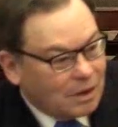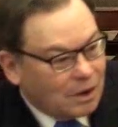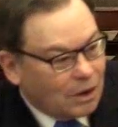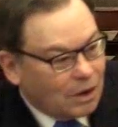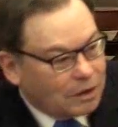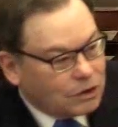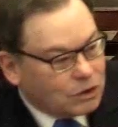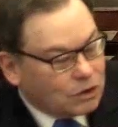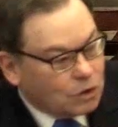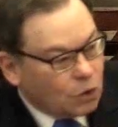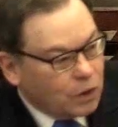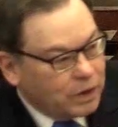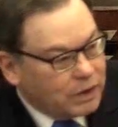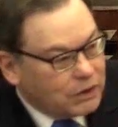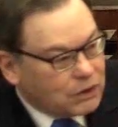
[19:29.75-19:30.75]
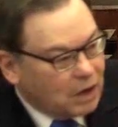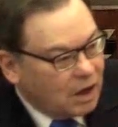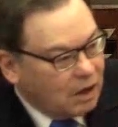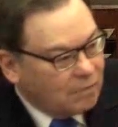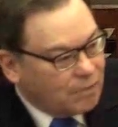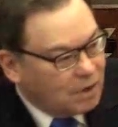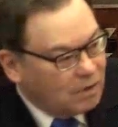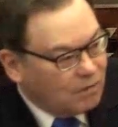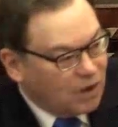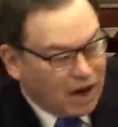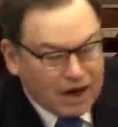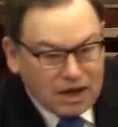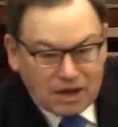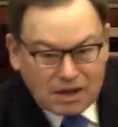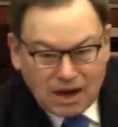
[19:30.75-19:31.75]
are stories of
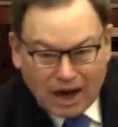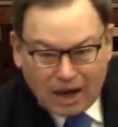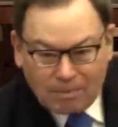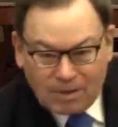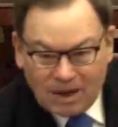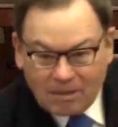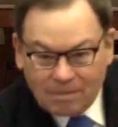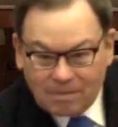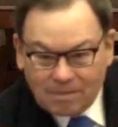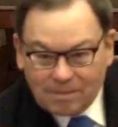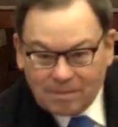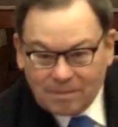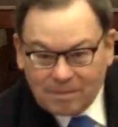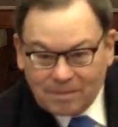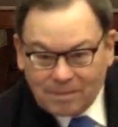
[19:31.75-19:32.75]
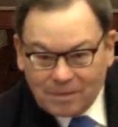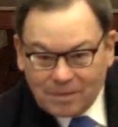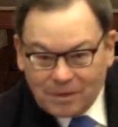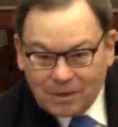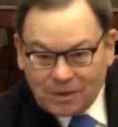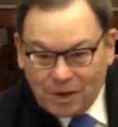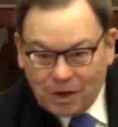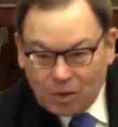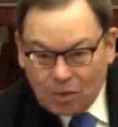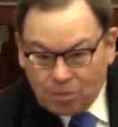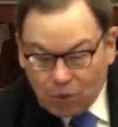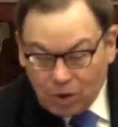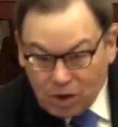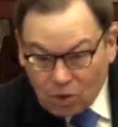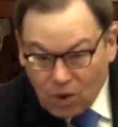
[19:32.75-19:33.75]
divine timing that are
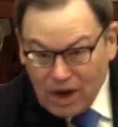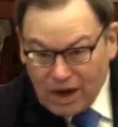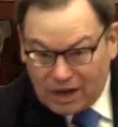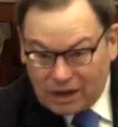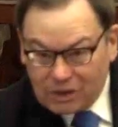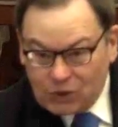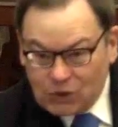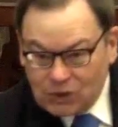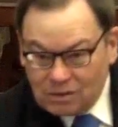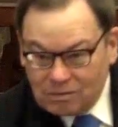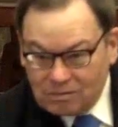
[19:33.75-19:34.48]
prearranged,